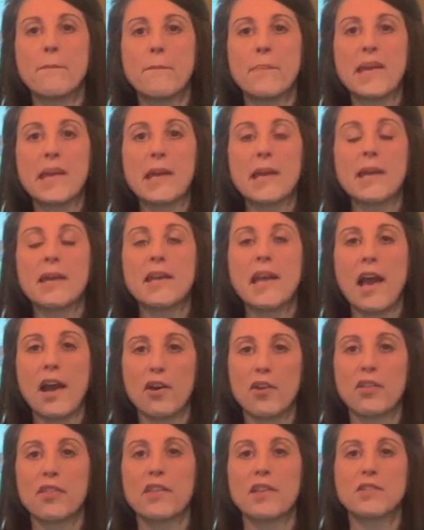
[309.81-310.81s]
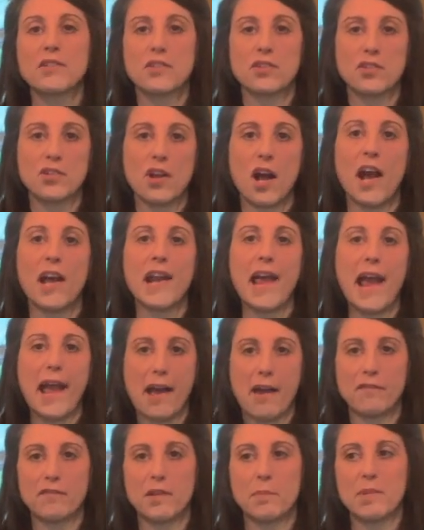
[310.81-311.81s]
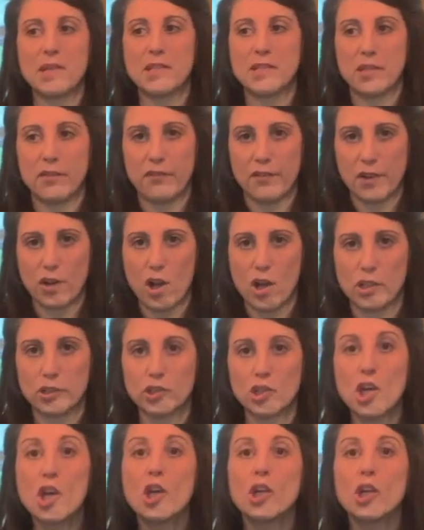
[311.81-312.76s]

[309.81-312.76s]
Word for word: being healthy does not have to be difficult.